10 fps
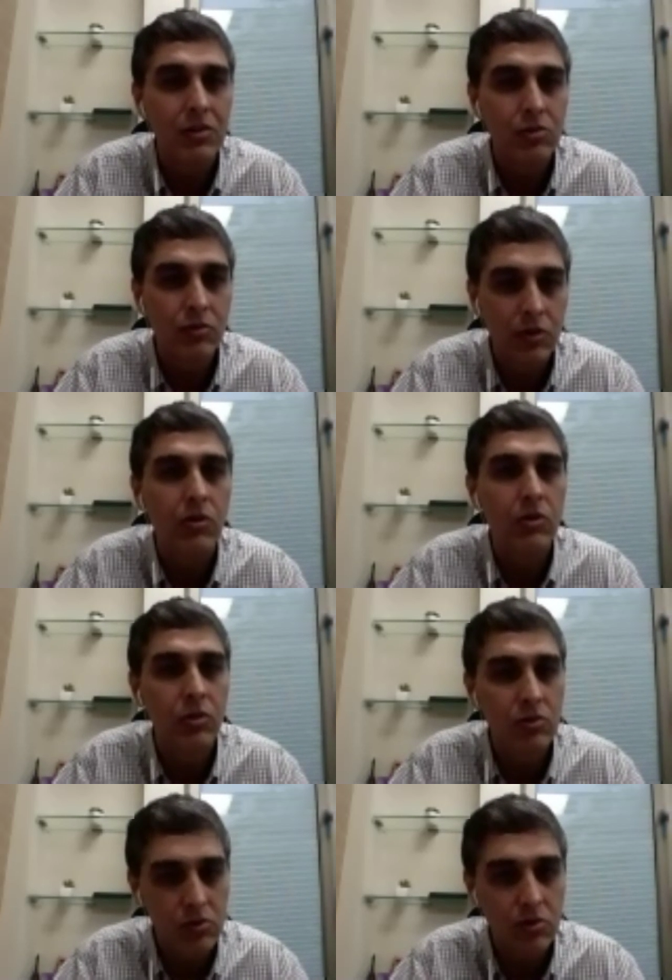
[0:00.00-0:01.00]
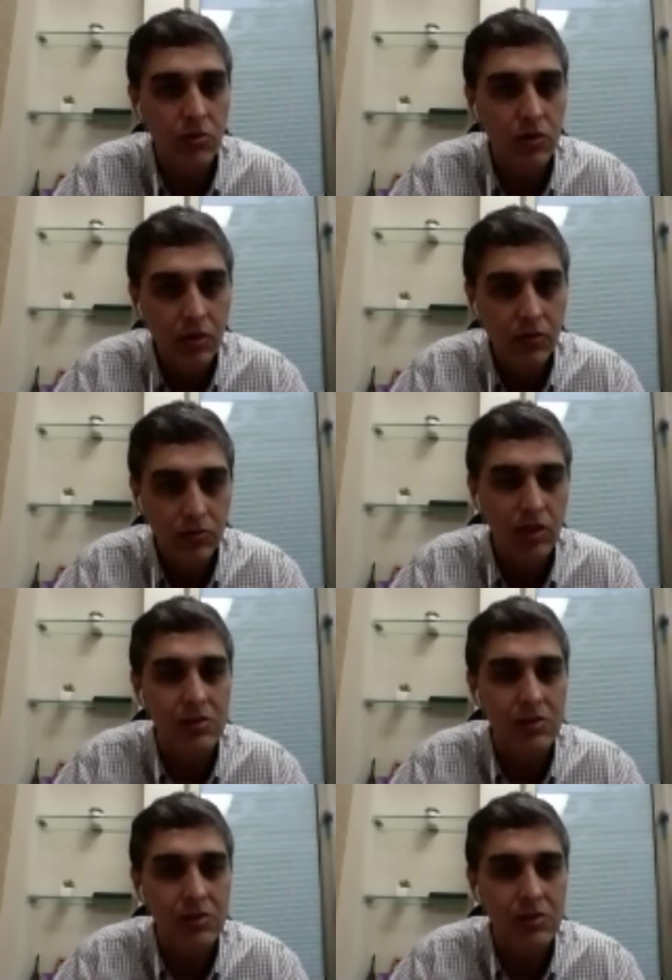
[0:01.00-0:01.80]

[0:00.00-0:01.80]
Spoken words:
of an oncosurgeon over a general